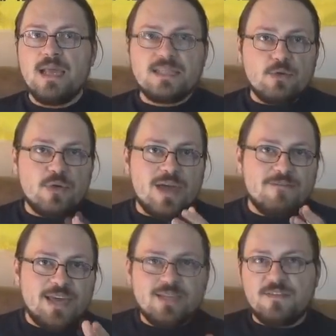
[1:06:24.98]
So you
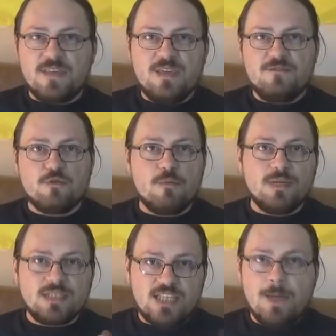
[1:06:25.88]
have anything
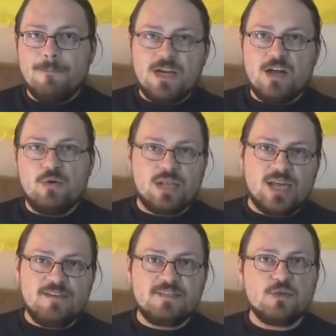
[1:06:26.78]
from dumb
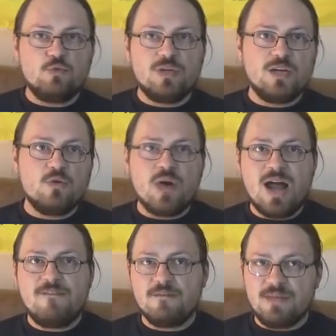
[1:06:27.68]
lowlives who go
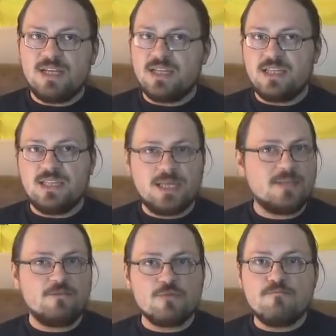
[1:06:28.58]
$500,000 in
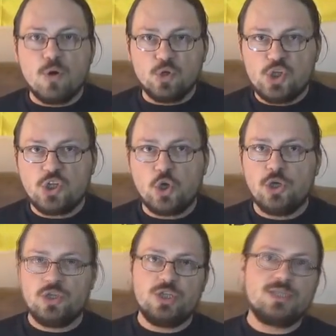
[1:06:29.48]
debt for
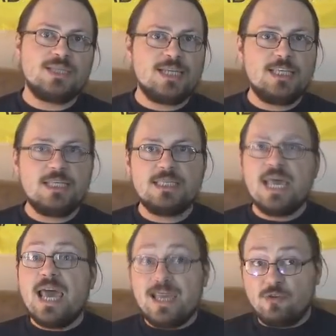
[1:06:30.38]
bullshitology studies,
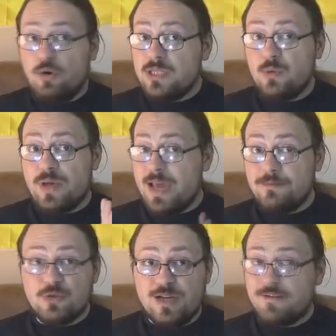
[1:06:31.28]
and all the way
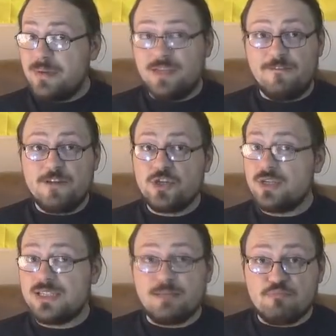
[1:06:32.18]
up to government
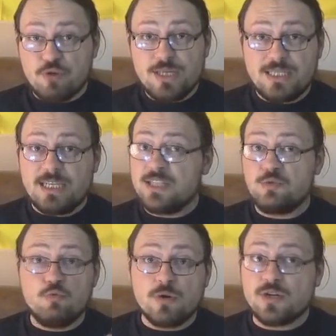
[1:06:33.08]
officials and presidents
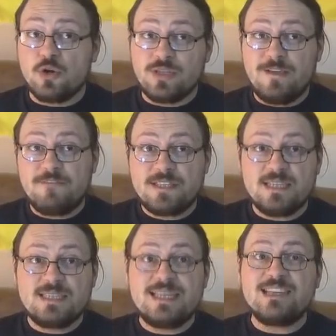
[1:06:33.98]
who work on
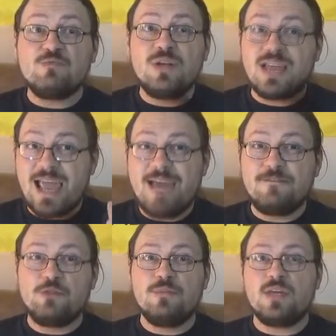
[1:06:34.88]
deficits that will
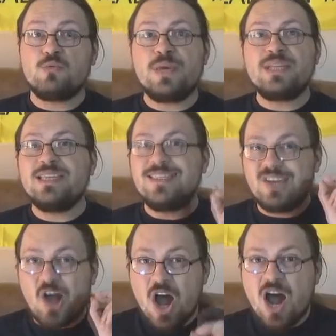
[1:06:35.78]
have to be corrected
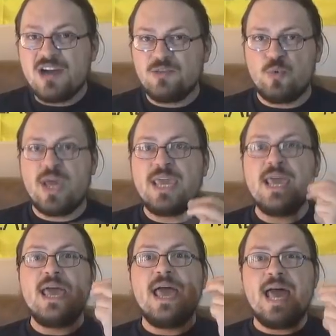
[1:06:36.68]
the hard way
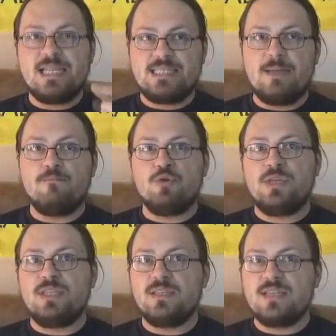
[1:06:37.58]
at some
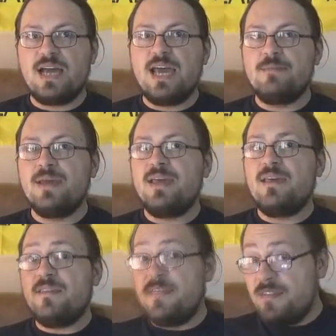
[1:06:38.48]
point in time.
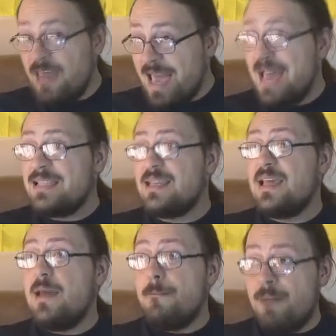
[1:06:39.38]
And that,
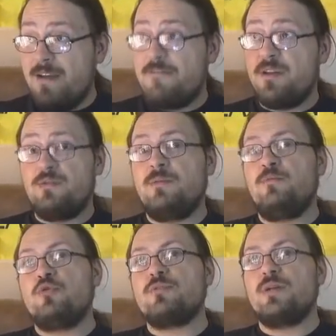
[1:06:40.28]
my fellow
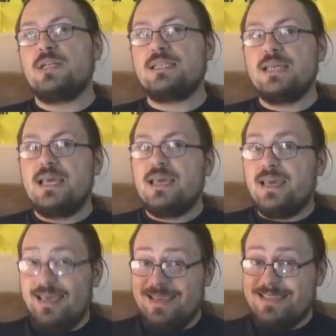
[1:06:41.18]
deplorables,
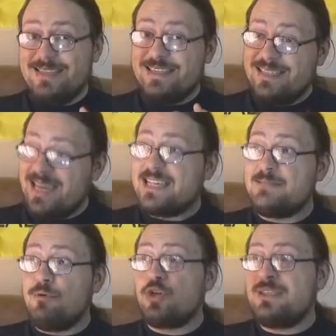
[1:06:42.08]
is the
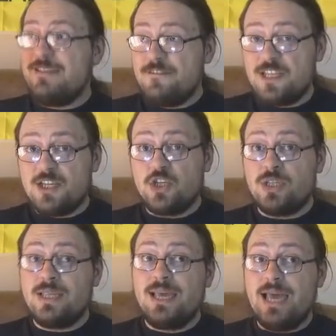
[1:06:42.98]
textbook
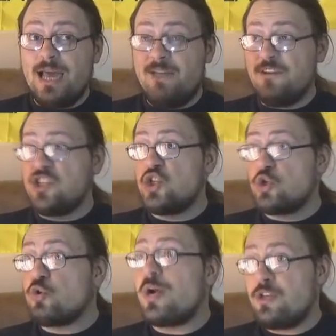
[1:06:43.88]
definition of a
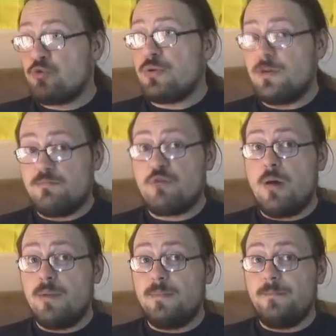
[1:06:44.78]
structural
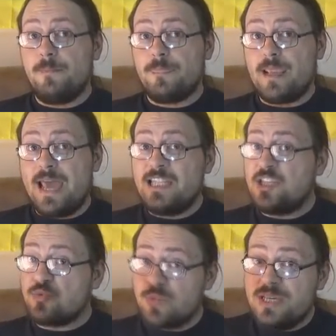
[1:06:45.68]
problem. And
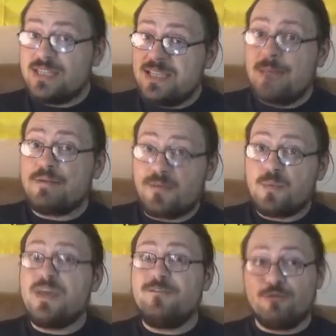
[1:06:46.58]
it's reason number
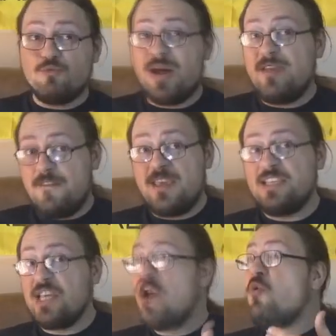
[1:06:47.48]
3 for why
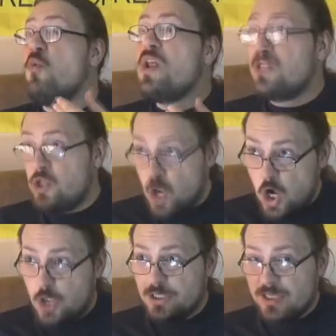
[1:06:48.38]
things will
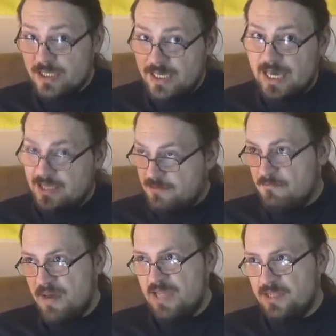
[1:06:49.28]
not get
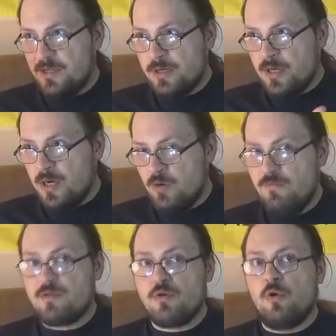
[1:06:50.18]
better
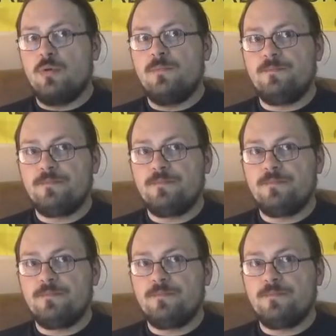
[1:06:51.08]
overall.